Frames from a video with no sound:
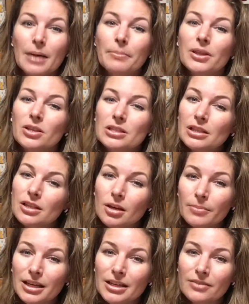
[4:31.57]
but there's a little
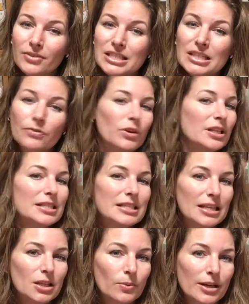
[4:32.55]
bit of a difference
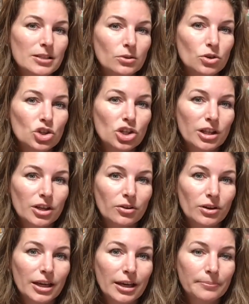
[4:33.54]
in the resolution that
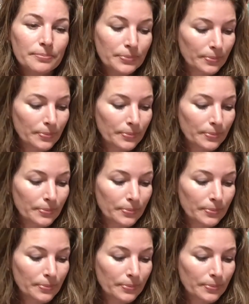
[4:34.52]
you'll get.